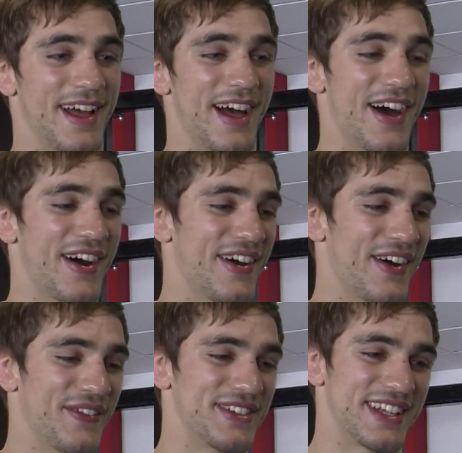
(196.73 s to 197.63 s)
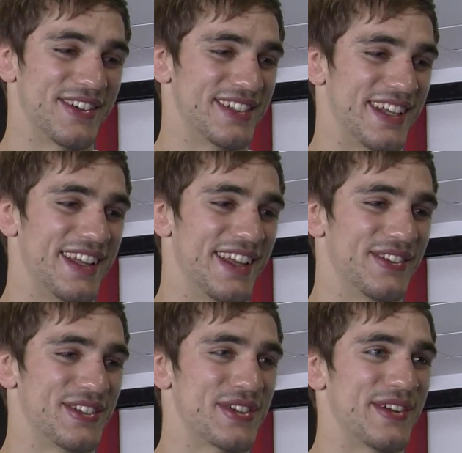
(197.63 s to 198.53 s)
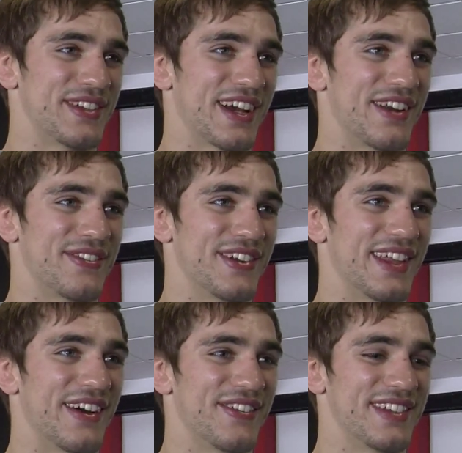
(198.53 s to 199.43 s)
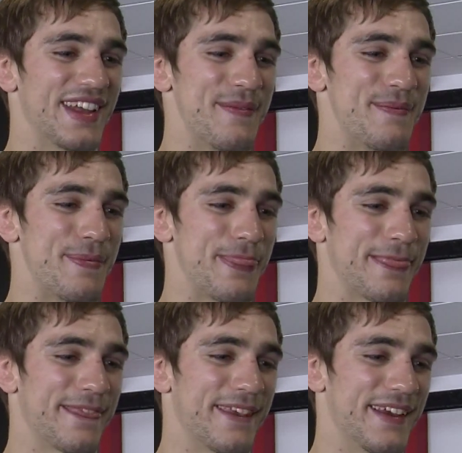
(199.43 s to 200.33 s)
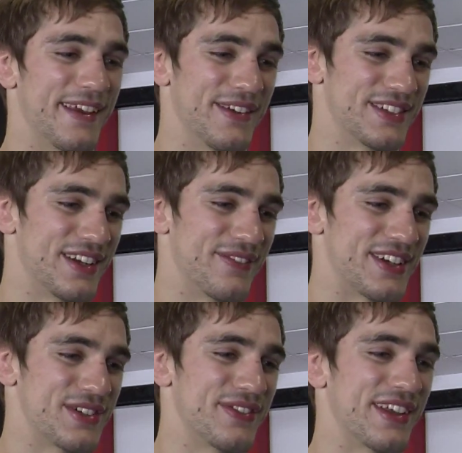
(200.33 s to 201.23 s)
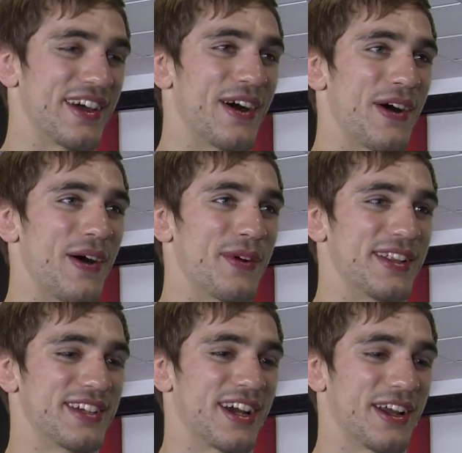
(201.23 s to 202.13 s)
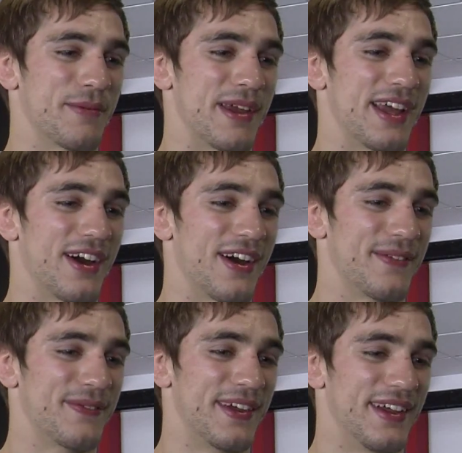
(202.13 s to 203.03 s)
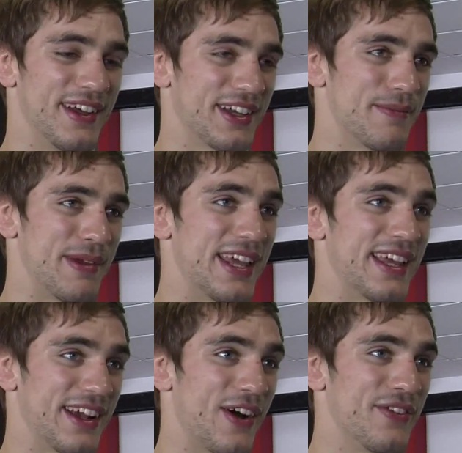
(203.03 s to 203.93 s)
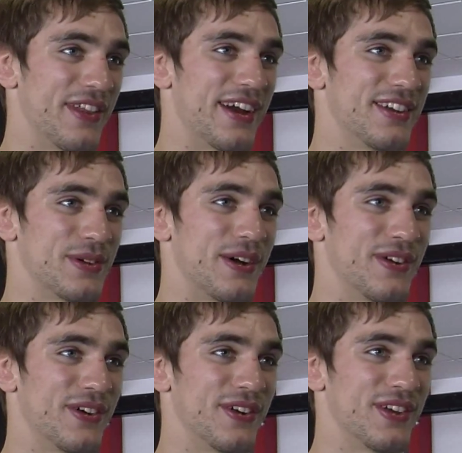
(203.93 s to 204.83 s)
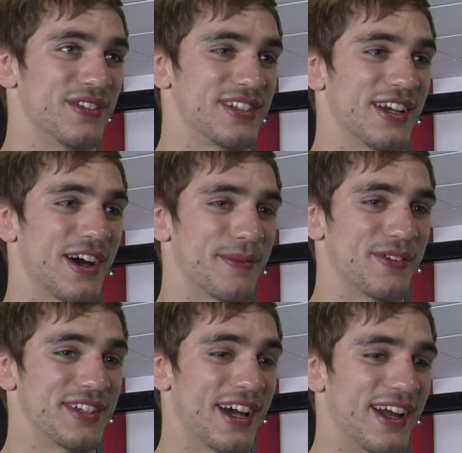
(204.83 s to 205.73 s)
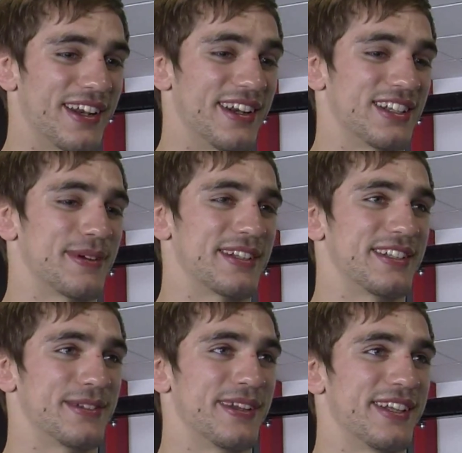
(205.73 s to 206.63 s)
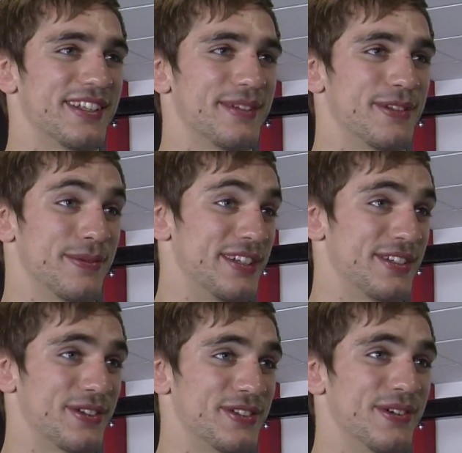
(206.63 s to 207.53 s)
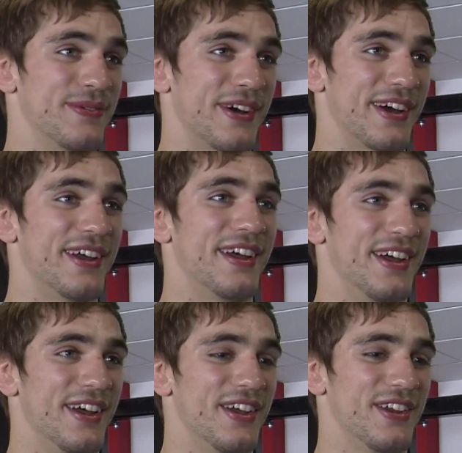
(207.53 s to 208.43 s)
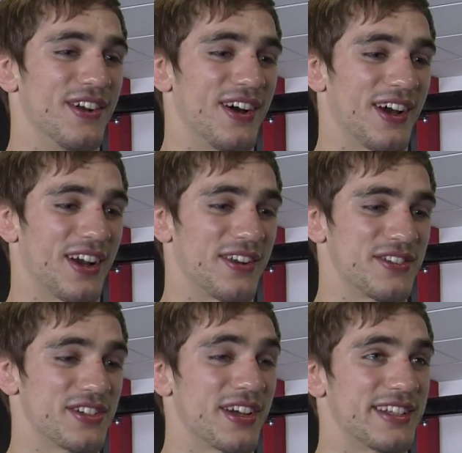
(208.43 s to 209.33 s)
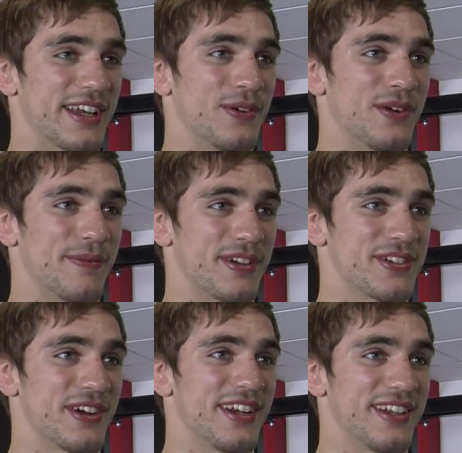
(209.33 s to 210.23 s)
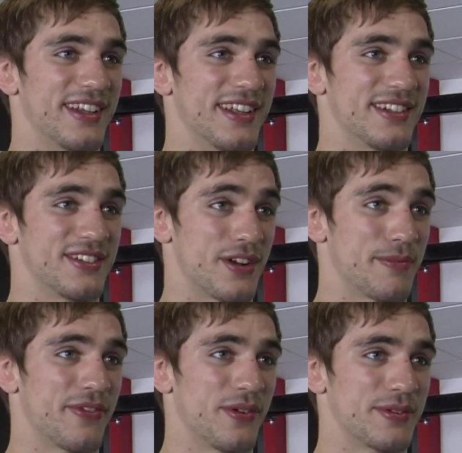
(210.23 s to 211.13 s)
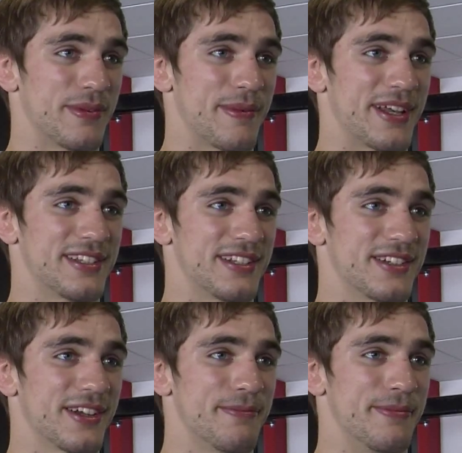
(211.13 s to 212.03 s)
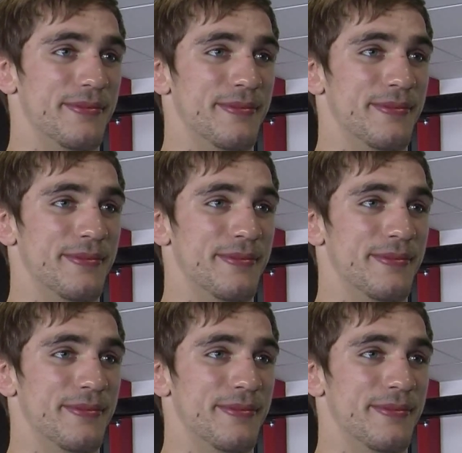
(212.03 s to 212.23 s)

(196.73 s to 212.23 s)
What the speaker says: Obviously, it was a dream to kind of do that. It was an eventual thing that I wanted to kind of competing over there as well, and on a UFC card. But obviously, I didn't expect it to be so soon. But you know, I kind of just try to take it all in my stride and try to perform to my best each time.